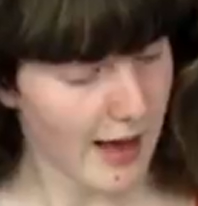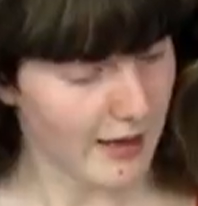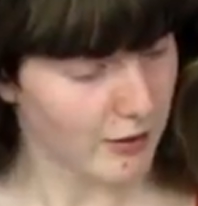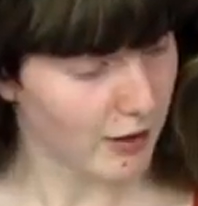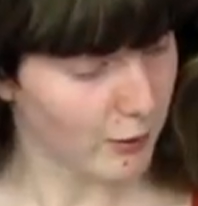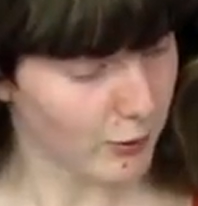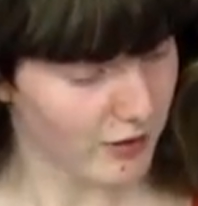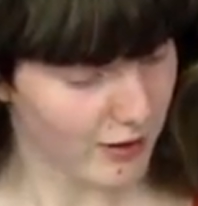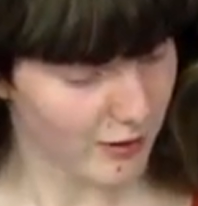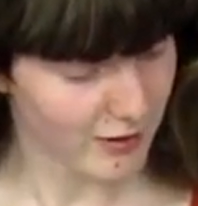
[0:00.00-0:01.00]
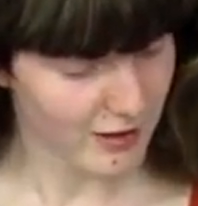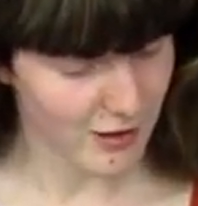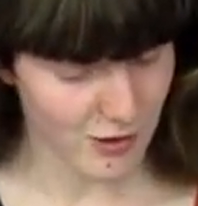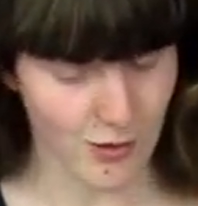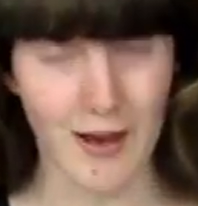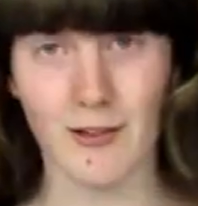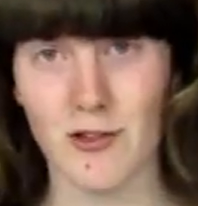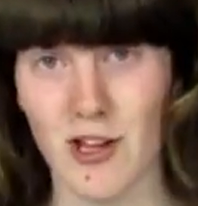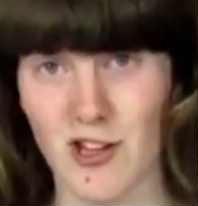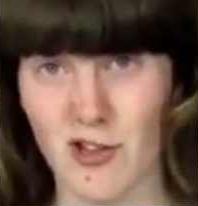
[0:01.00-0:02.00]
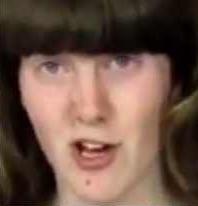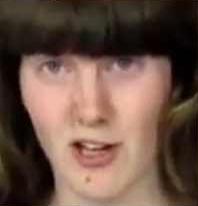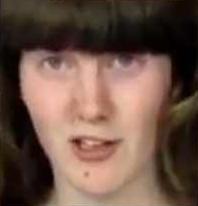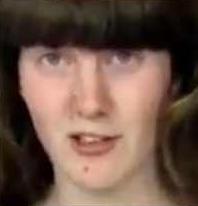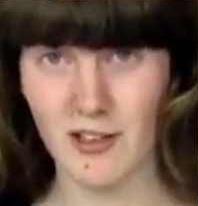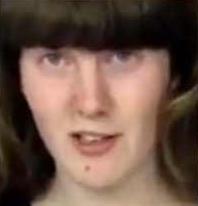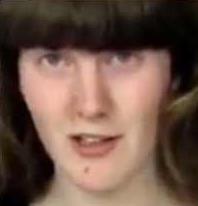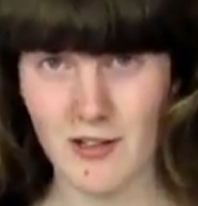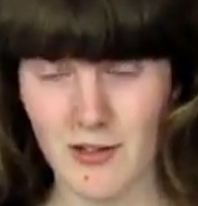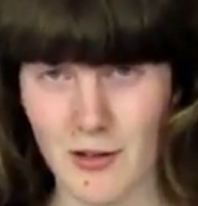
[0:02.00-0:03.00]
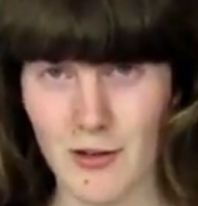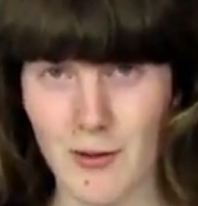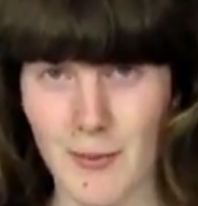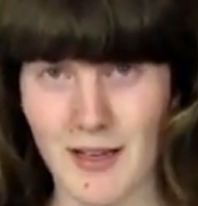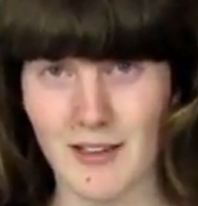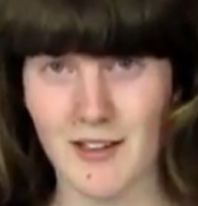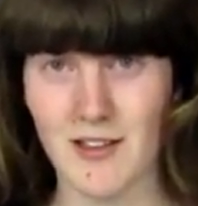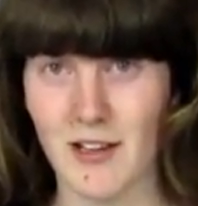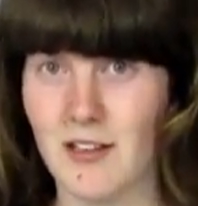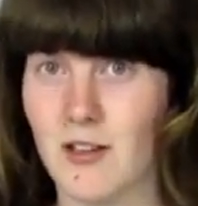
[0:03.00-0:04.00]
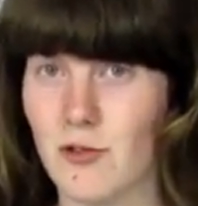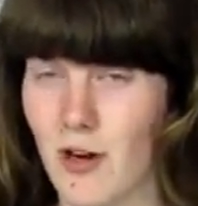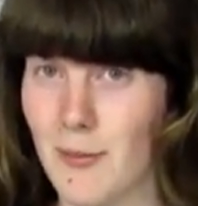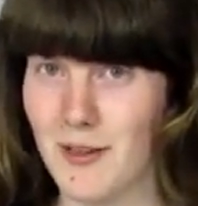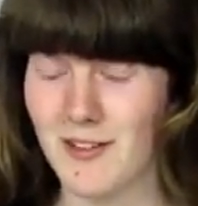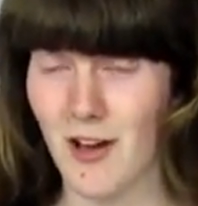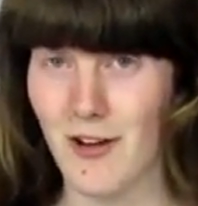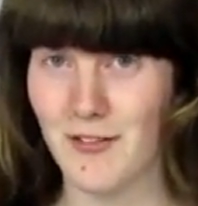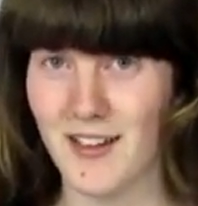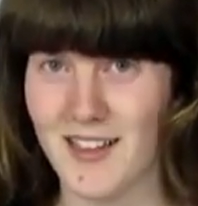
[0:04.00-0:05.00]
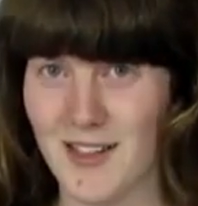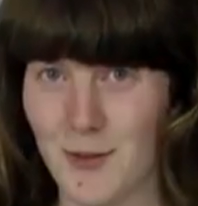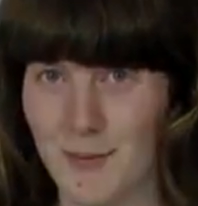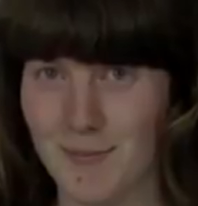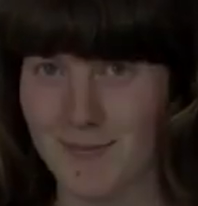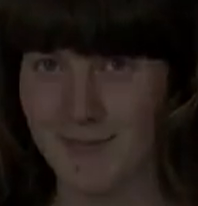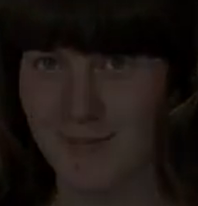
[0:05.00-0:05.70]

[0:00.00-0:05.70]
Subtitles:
And I'll also teach you how to change colour, so you can make an exciting stripy scarf like this one.